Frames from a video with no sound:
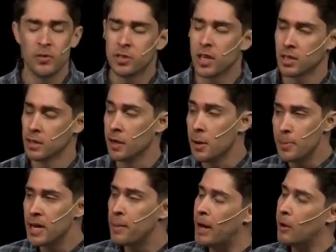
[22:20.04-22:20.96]
we've talked a little
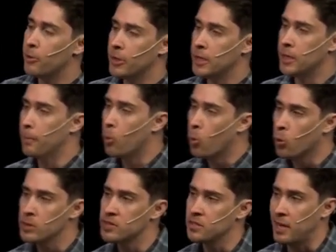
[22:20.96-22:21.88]
bit about the
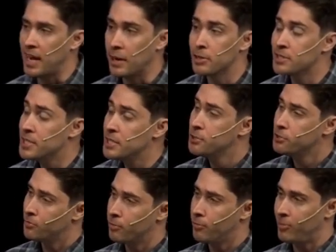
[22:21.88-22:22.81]
importance of heritage
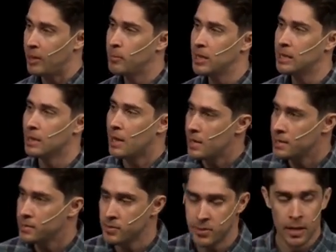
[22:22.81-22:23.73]
and family
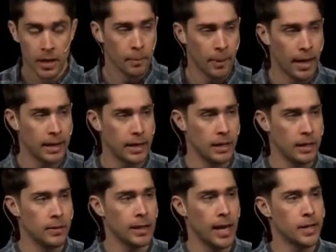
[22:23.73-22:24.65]
lines back
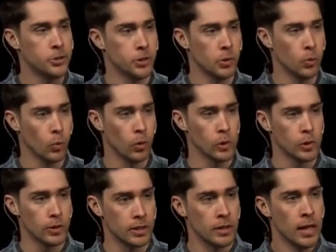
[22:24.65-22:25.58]
in the ancient
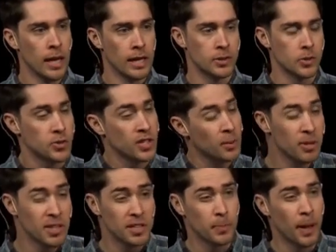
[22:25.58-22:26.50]
world. And, and so some of
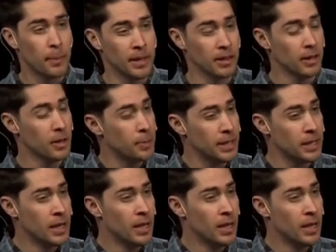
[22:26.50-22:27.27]
this might be a little bit